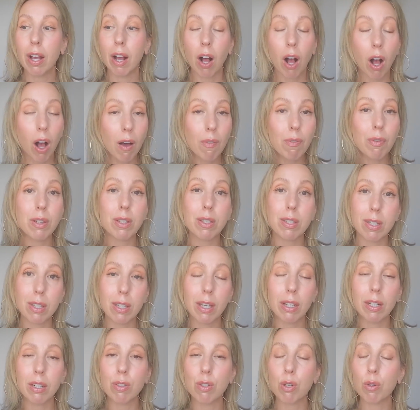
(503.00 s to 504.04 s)
obviously
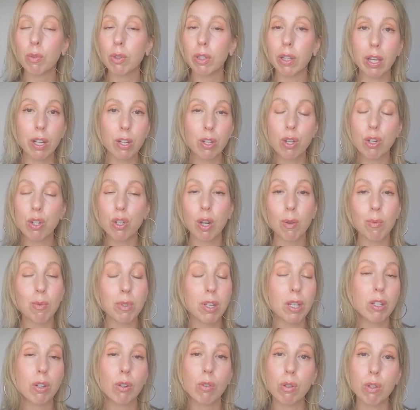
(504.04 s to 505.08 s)
get into relationships
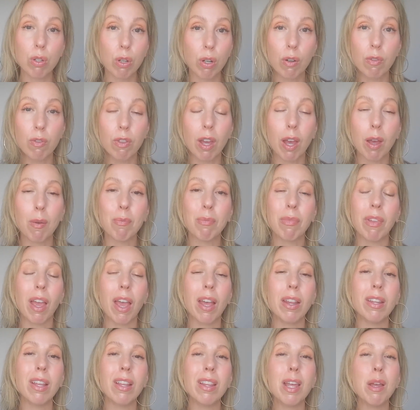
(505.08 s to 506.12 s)
that don't serve them.
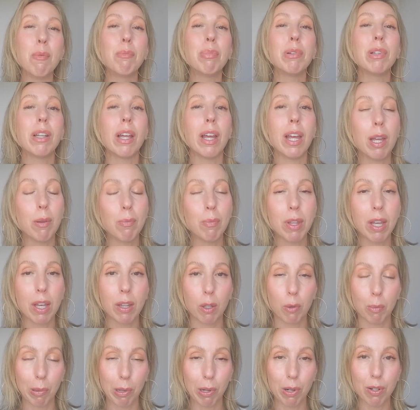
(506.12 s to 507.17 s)
And then they blame the
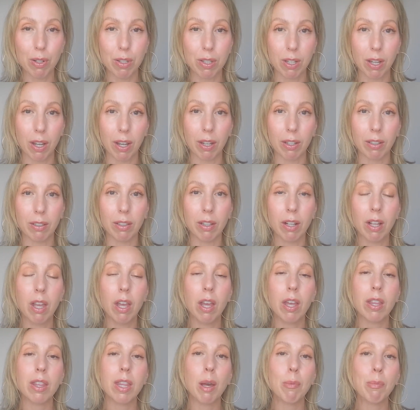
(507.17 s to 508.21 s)
other person.
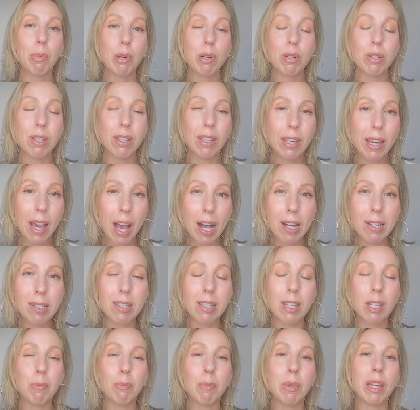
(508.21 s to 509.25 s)
That person
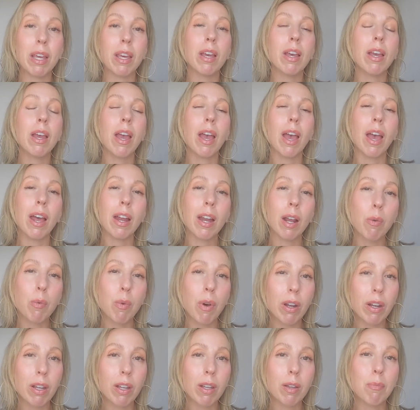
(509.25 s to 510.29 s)
gaslit me. And I
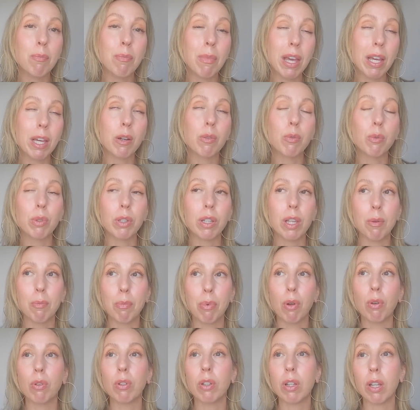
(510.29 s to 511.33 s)
want to make a really
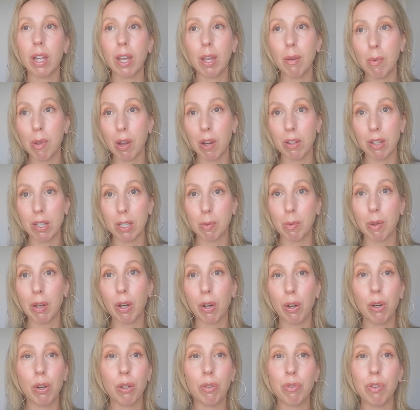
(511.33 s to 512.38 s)
bold claim here, and this might
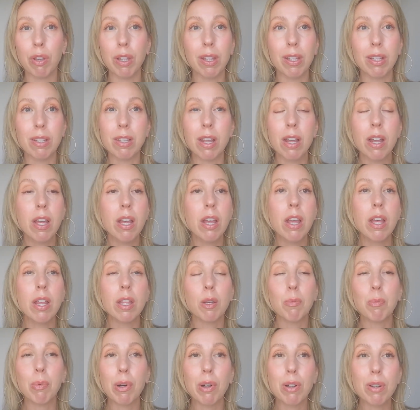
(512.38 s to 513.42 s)
hurt your feelings.
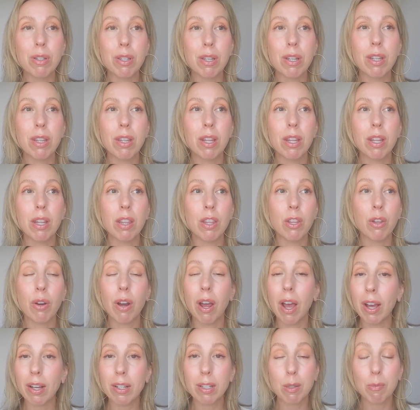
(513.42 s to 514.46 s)
The person, your
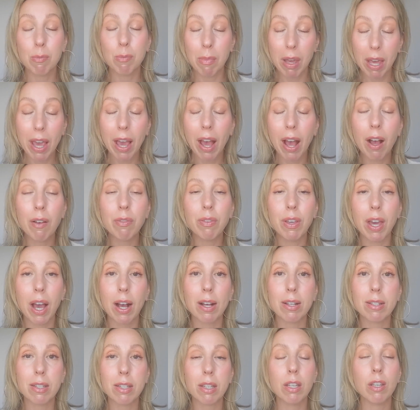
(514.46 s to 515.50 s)
ex, may have
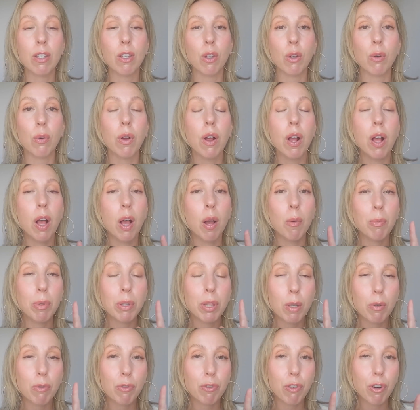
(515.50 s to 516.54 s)
gaslit you, but
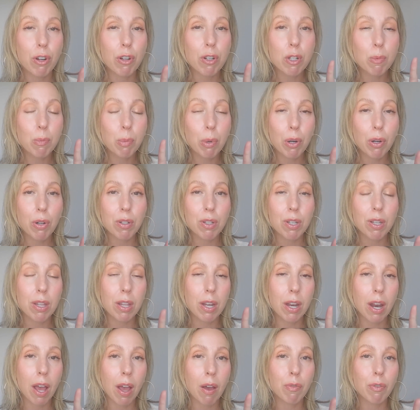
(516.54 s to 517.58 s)
the first person
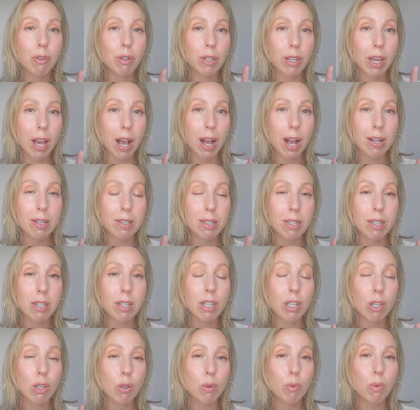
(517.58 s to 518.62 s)
that ever gaslit
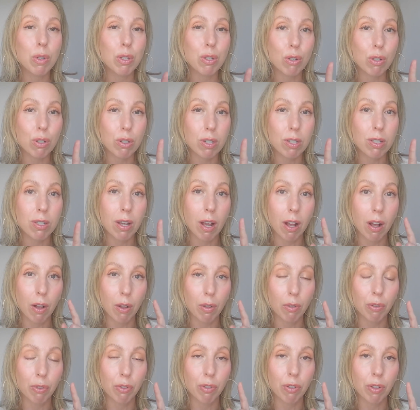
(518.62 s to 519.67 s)
you was
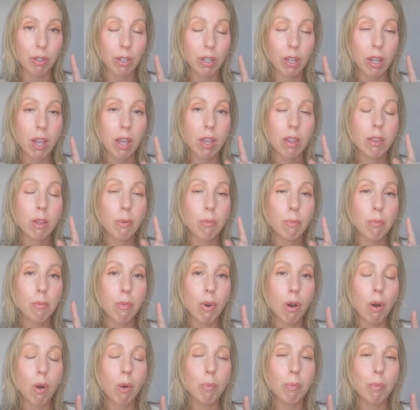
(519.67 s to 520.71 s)
yourself. The
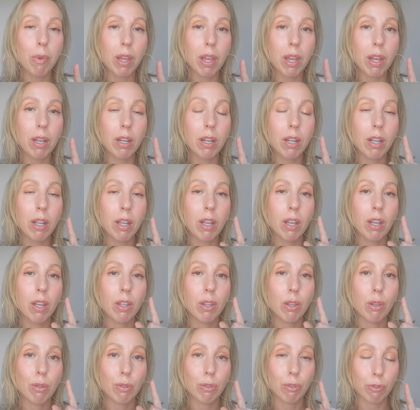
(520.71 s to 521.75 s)
moment
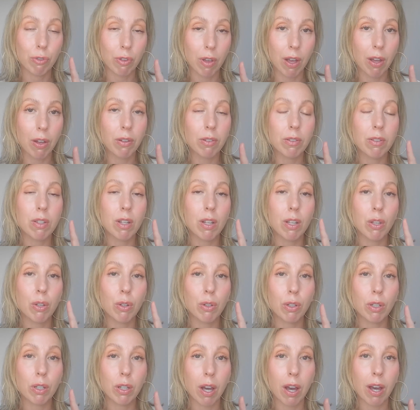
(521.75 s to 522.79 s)
you felt
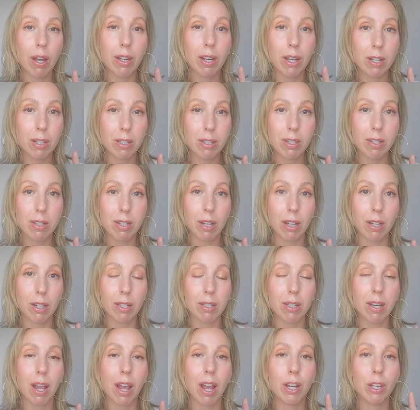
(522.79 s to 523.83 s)
your gut
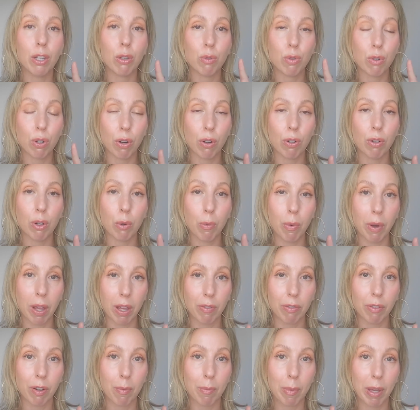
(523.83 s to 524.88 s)
instinct and you turned away
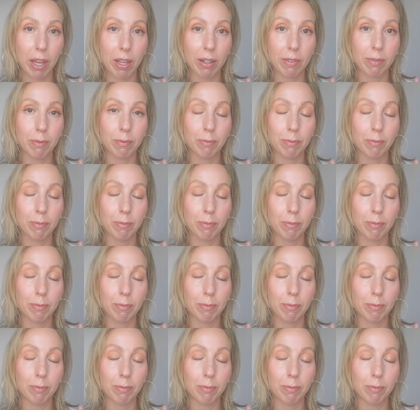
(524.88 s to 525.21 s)
from it.